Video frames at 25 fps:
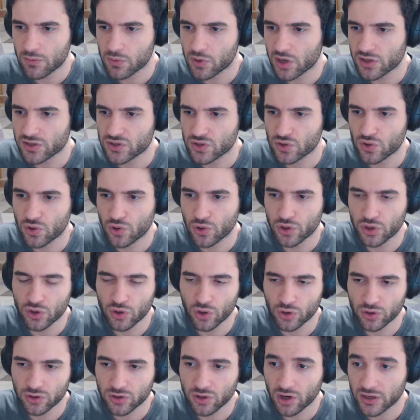We're also
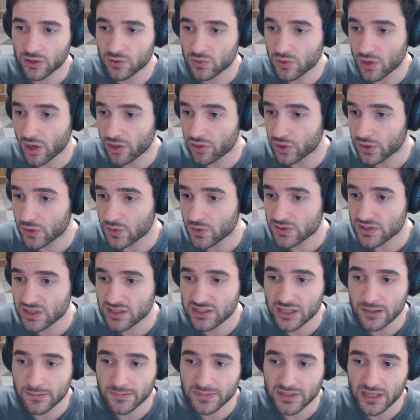talking to other
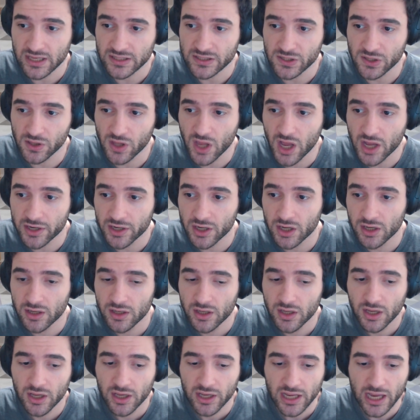ecosystems like
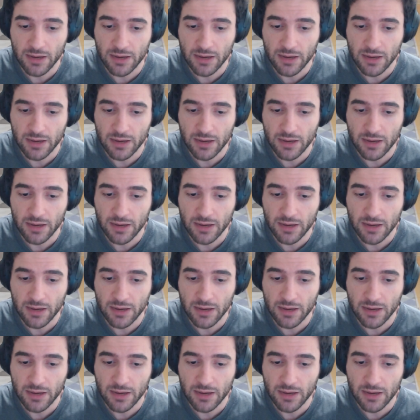Solana